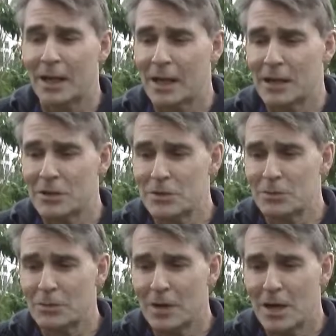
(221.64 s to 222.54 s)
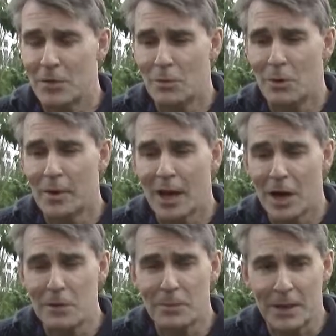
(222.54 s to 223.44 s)
And what we're
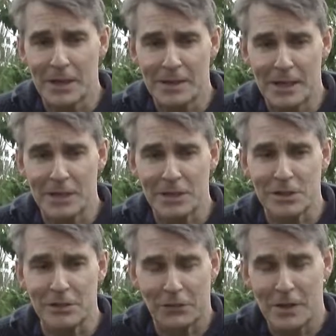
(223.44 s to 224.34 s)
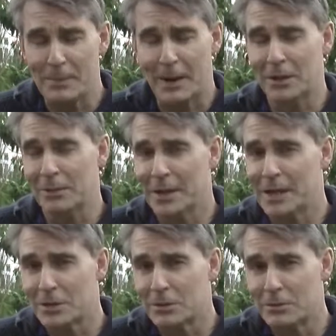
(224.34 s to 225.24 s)
hoping delegates, and the feedback that we're
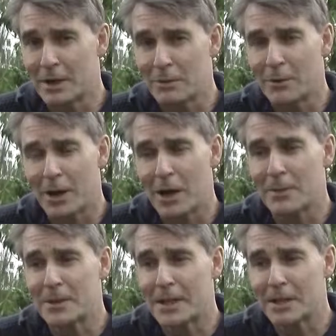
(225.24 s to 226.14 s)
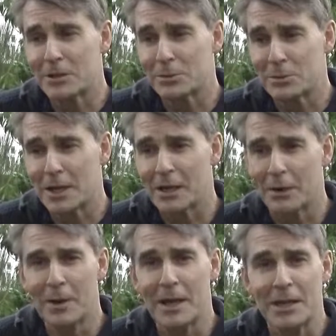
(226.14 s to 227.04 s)
getting already, what we're hoping delegates will take
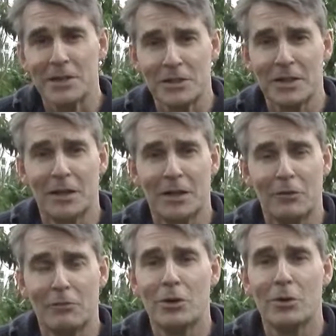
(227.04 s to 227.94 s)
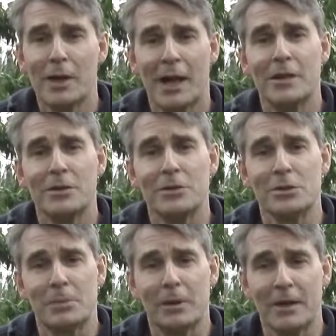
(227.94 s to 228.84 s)
away is a real can-do
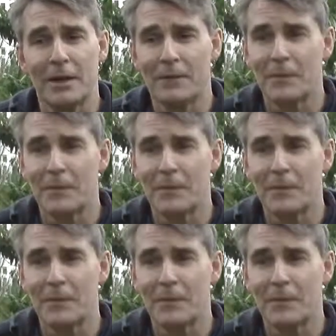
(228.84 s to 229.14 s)
spirit